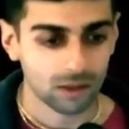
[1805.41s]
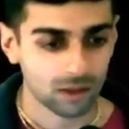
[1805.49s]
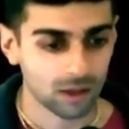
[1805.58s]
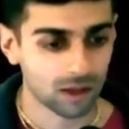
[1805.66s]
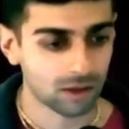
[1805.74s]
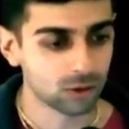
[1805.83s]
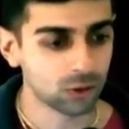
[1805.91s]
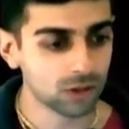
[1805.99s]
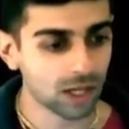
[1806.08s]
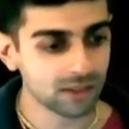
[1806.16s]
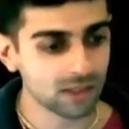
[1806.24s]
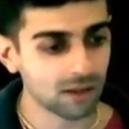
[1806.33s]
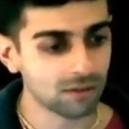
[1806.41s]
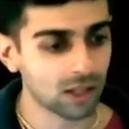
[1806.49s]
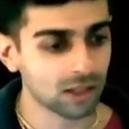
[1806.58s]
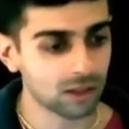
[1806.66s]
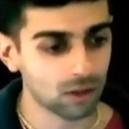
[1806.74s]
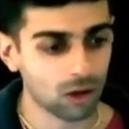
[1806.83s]
Yeah, do you guys have
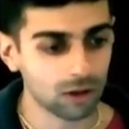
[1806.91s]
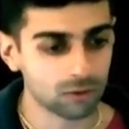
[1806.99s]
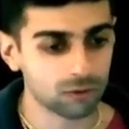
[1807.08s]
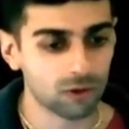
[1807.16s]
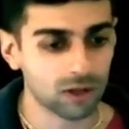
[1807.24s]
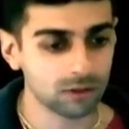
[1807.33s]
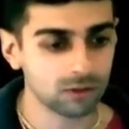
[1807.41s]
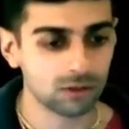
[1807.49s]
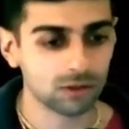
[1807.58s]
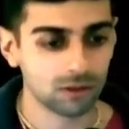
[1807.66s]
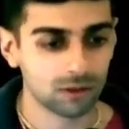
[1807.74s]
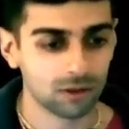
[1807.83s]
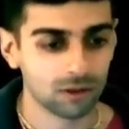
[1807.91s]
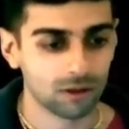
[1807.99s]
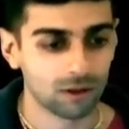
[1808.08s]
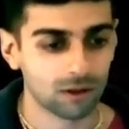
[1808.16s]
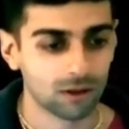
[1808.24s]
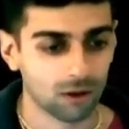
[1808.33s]
like a lot of friends?
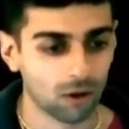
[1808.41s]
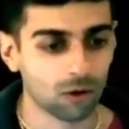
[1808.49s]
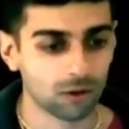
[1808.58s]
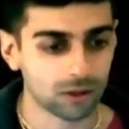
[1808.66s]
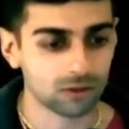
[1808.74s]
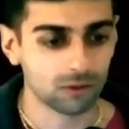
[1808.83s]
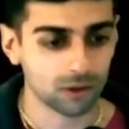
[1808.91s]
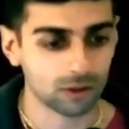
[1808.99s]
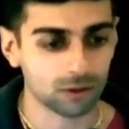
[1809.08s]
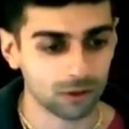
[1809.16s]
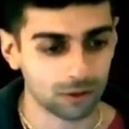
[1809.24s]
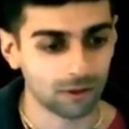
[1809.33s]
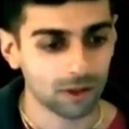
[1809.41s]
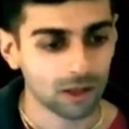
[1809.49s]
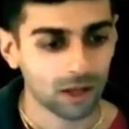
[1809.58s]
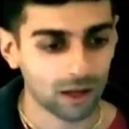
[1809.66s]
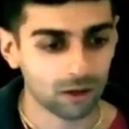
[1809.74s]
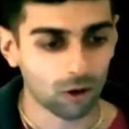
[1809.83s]
Oh, that's very good.
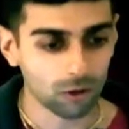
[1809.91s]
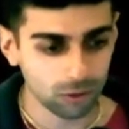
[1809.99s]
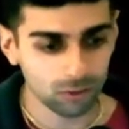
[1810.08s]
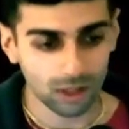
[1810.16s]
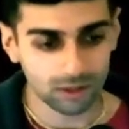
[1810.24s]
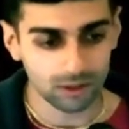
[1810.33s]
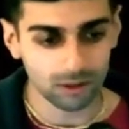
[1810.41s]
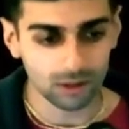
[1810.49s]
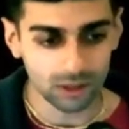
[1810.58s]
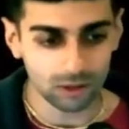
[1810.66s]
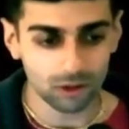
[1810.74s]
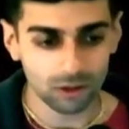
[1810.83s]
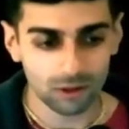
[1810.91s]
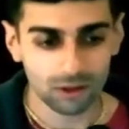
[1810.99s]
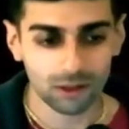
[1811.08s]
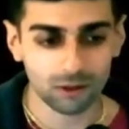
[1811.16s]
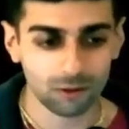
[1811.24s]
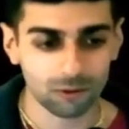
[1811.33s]
And are you like the leader
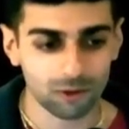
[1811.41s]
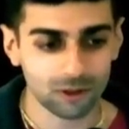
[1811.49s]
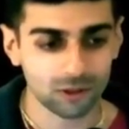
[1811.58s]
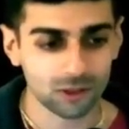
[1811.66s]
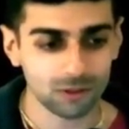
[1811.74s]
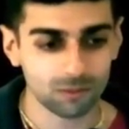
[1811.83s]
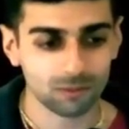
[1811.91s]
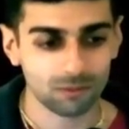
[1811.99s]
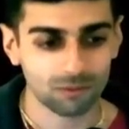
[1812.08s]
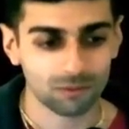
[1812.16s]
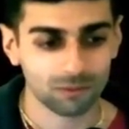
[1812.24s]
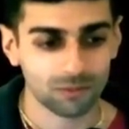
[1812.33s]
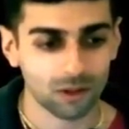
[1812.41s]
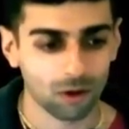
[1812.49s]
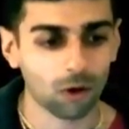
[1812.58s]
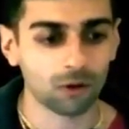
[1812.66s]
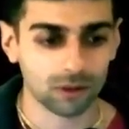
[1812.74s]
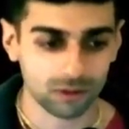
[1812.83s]
in your friendship?
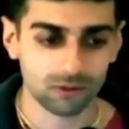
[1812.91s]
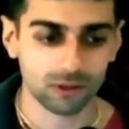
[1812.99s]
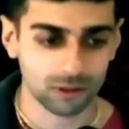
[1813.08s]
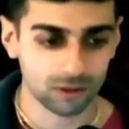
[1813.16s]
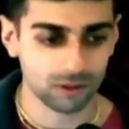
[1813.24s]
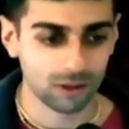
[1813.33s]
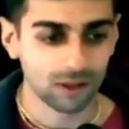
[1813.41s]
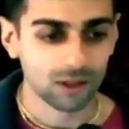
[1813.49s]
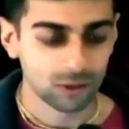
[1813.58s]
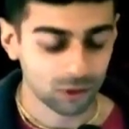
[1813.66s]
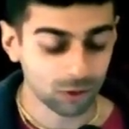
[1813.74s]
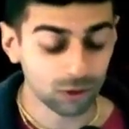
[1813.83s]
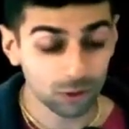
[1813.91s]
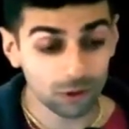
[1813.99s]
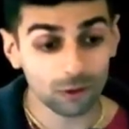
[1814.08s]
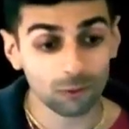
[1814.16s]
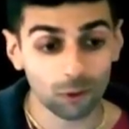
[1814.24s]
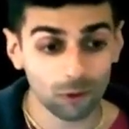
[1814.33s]
Oh, that's very good. So
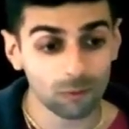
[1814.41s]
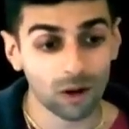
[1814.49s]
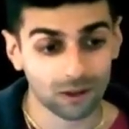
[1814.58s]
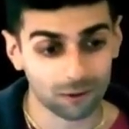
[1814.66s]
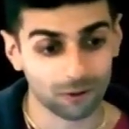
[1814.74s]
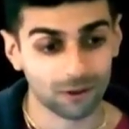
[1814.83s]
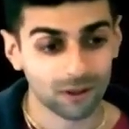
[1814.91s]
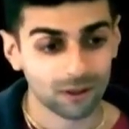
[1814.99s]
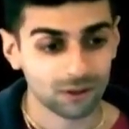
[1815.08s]
you're a role model.